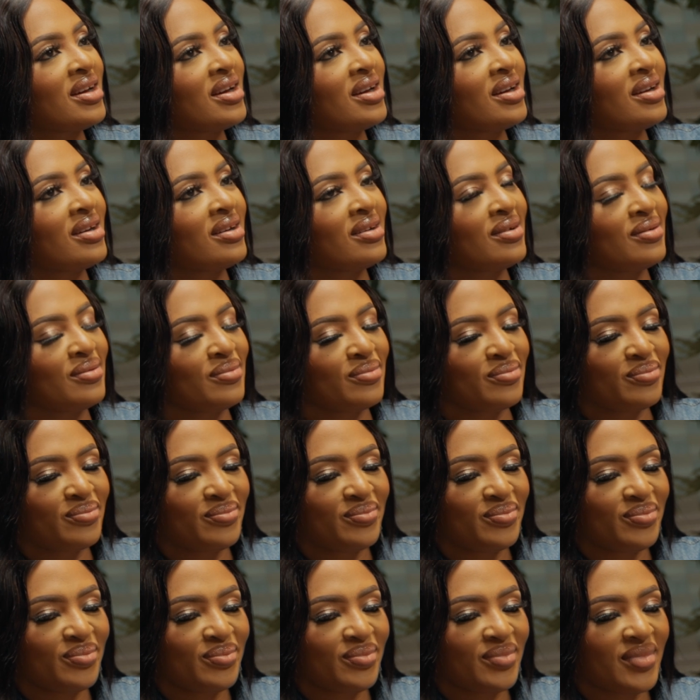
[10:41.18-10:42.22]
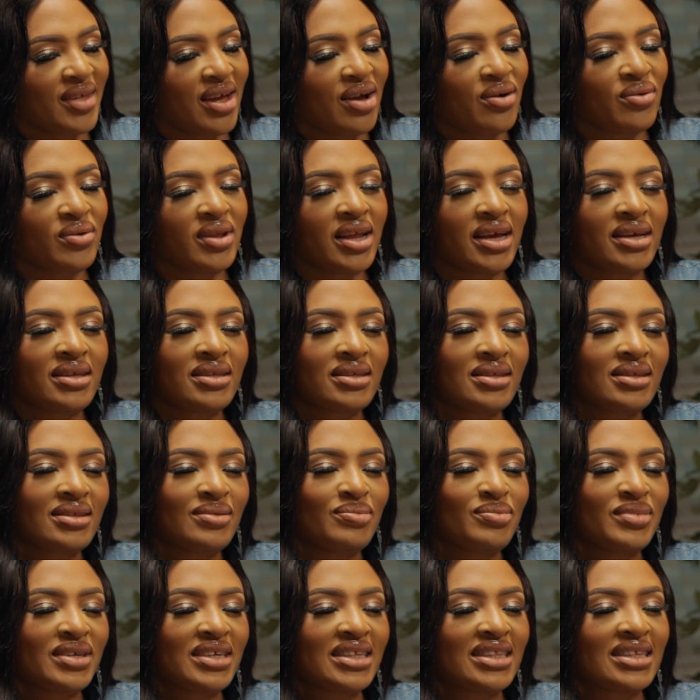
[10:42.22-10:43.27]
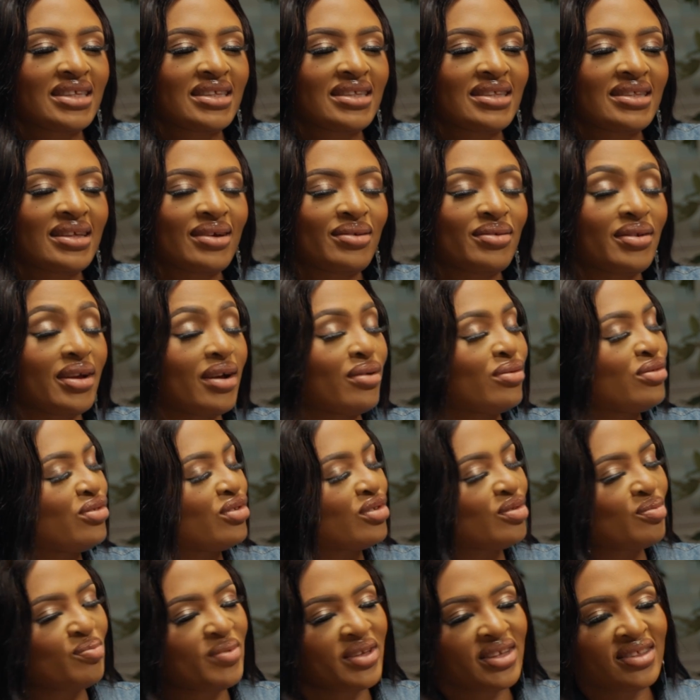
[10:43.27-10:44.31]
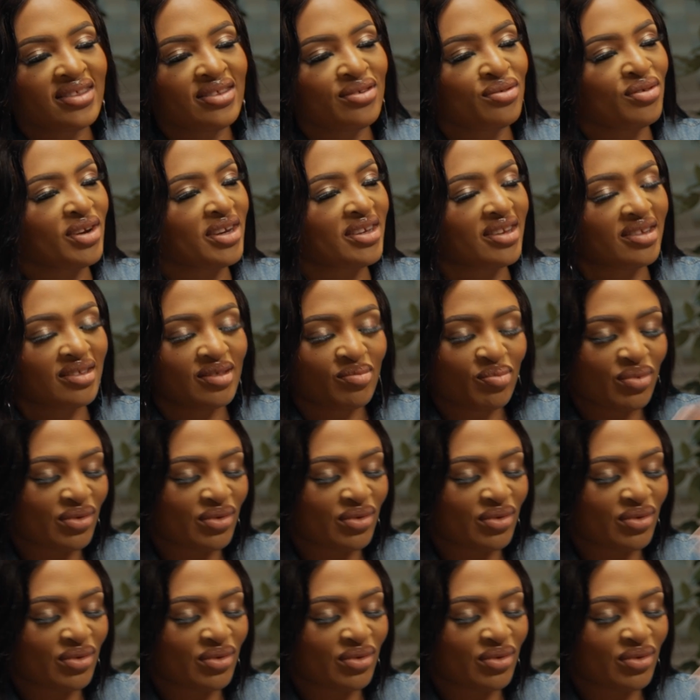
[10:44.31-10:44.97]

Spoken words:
how will I make this sound? I will just be as direct as